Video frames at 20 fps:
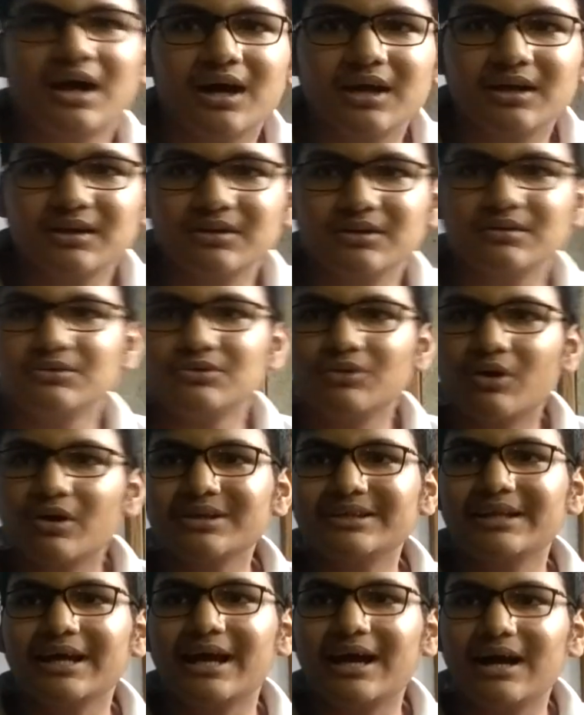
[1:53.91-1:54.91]
are
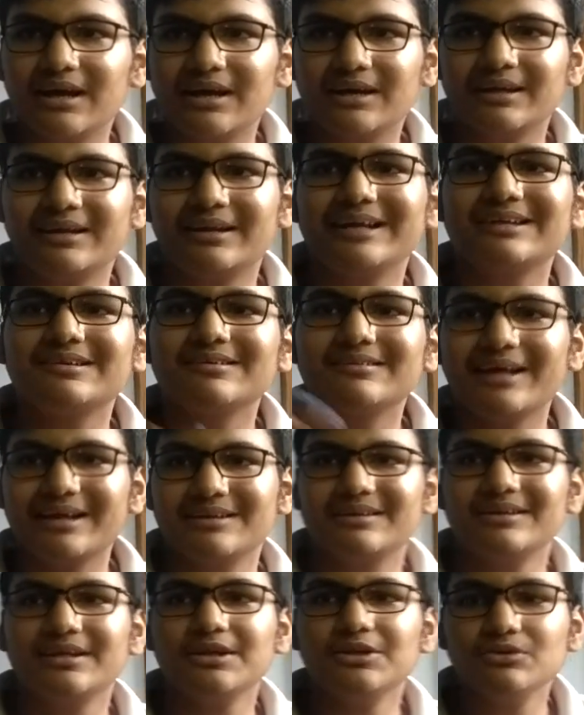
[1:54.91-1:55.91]
not greater
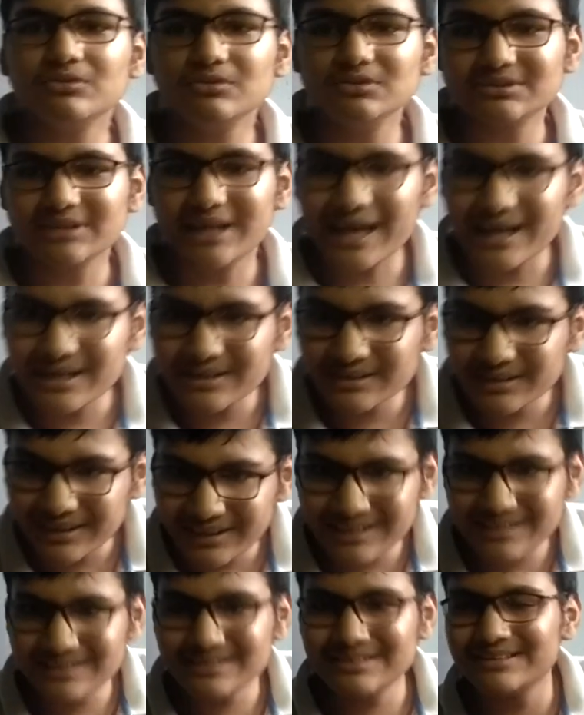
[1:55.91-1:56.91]
than Hindus, and
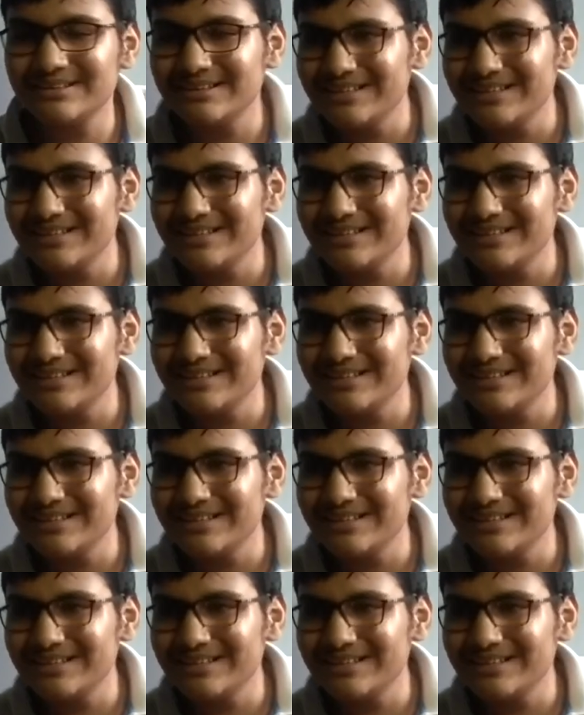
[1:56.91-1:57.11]
in